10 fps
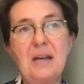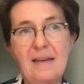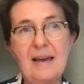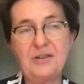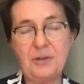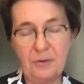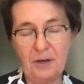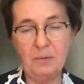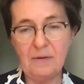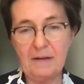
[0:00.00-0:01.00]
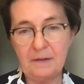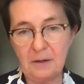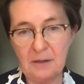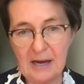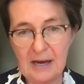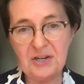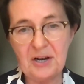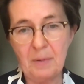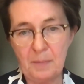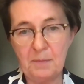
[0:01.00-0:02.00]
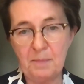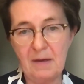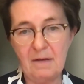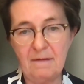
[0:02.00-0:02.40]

the civil militia, or to the army.